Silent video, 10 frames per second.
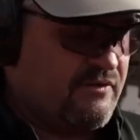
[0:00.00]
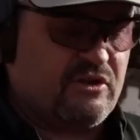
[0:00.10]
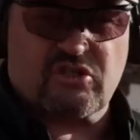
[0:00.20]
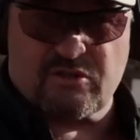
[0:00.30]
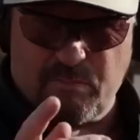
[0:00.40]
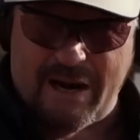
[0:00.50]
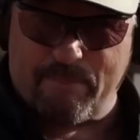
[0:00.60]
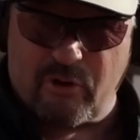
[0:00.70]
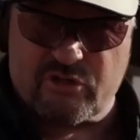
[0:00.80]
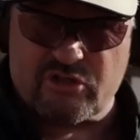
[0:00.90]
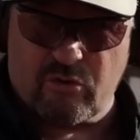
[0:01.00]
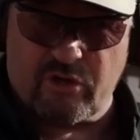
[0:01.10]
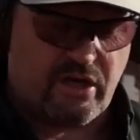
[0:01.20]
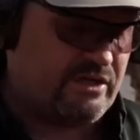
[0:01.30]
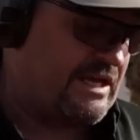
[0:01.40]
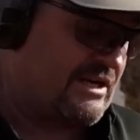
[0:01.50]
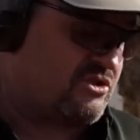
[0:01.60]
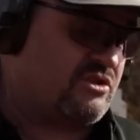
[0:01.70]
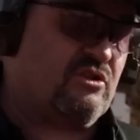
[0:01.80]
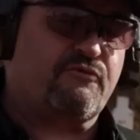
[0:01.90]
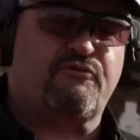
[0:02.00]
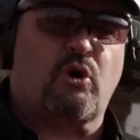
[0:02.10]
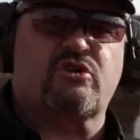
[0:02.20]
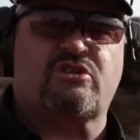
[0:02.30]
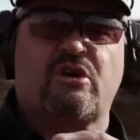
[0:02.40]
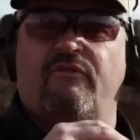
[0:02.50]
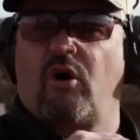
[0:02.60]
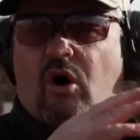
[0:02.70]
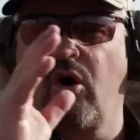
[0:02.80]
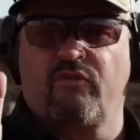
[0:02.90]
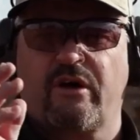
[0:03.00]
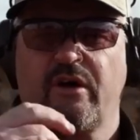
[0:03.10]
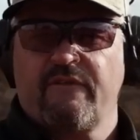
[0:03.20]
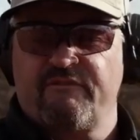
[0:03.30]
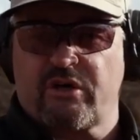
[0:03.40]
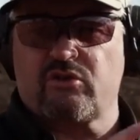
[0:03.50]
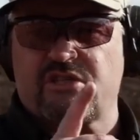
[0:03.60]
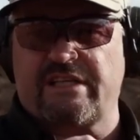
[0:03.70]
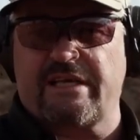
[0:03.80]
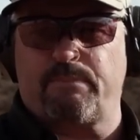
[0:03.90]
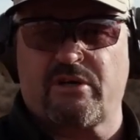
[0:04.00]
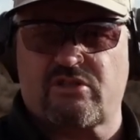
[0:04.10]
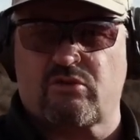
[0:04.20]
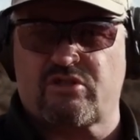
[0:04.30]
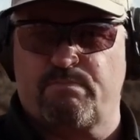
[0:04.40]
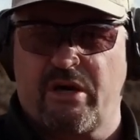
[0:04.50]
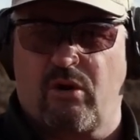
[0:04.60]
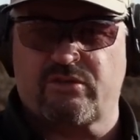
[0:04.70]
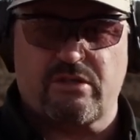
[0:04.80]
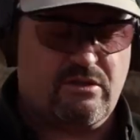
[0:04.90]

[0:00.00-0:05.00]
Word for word: This is my personal gun, and actually the first of all the Vickers Elite pistols built,